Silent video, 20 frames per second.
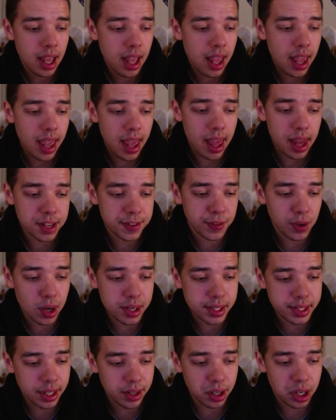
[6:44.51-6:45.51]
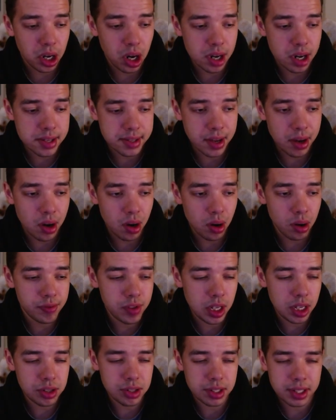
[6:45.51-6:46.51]
And as far as the other cards go, if you
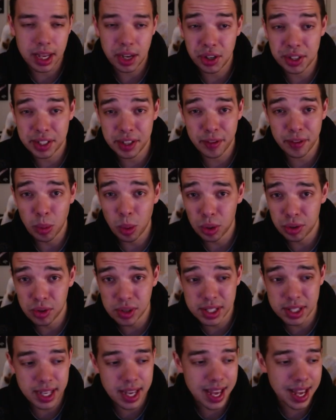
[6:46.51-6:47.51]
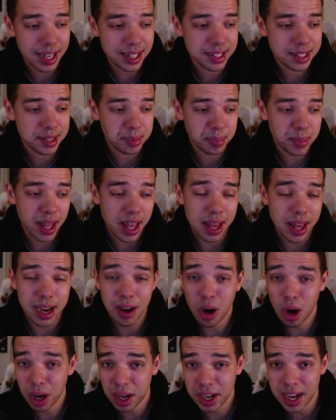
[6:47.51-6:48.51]
can just get yourself a Moltres EX and an
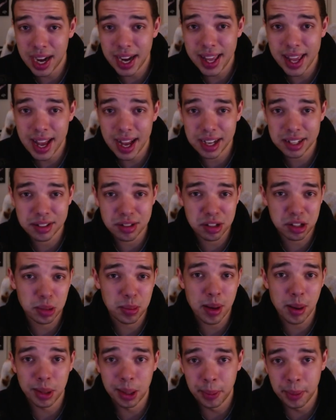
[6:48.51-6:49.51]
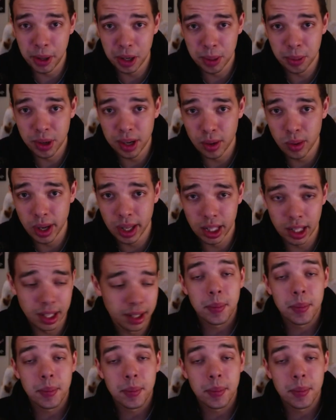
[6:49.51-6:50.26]
Arcanine EX, you should be able to build it pretty quickly.